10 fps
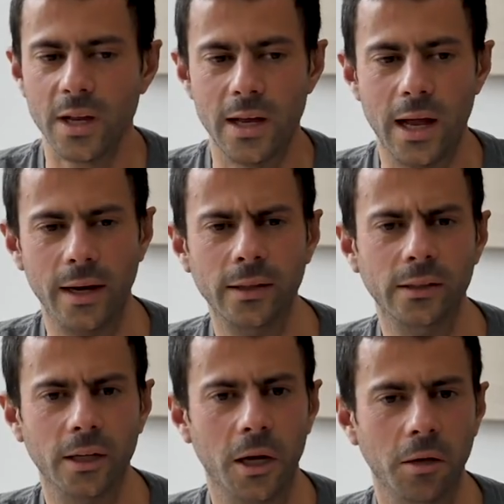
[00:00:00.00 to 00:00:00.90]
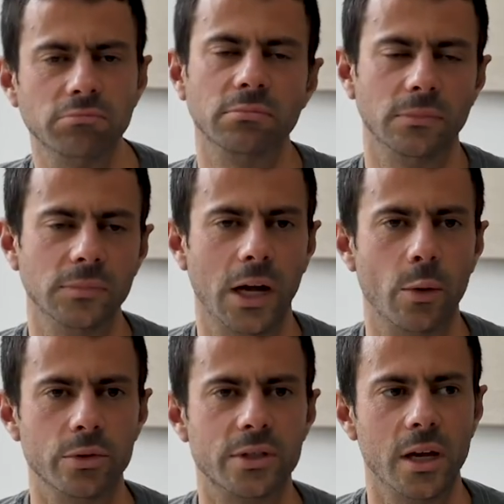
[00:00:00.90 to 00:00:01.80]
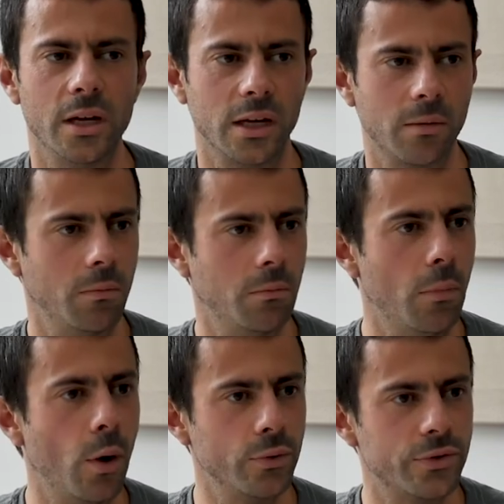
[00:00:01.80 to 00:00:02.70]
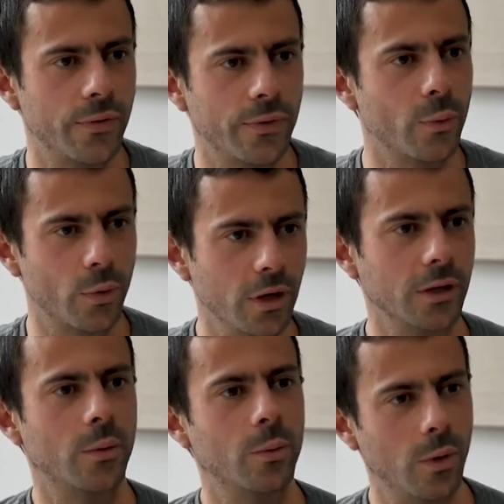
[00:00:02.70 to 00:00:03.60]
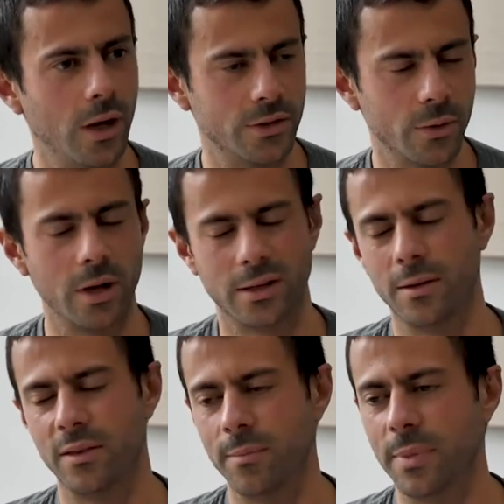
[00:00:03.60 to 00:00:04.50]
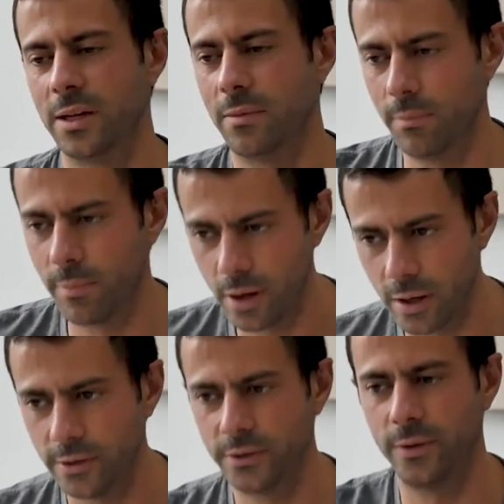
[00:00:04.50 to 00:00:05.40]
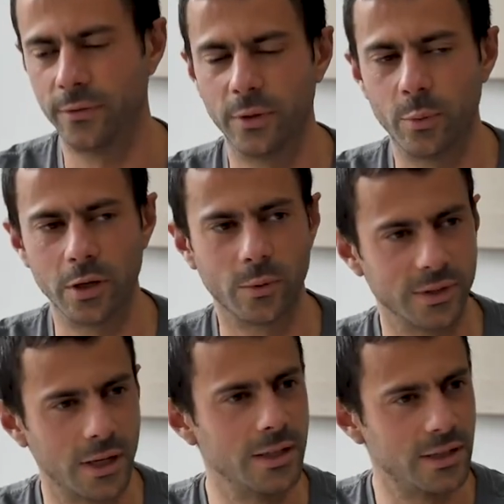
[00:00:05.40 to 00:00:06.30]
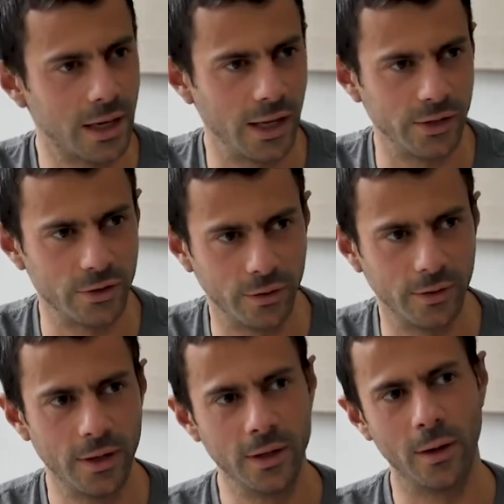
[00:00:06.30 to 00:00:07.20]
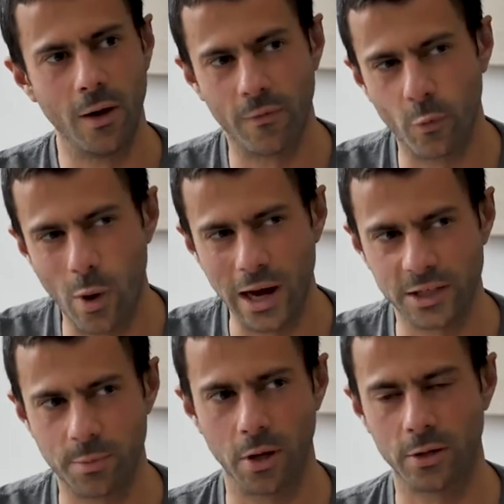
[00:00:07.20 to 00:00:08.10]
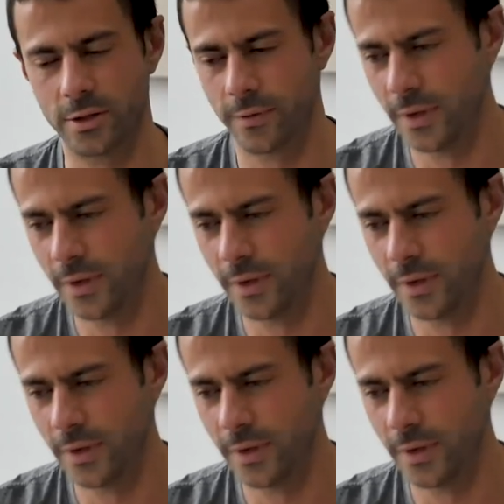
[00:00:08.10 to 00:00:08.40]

And um, I would say like most of the work was, or like the, the big part of the work was an installation of wax blocks.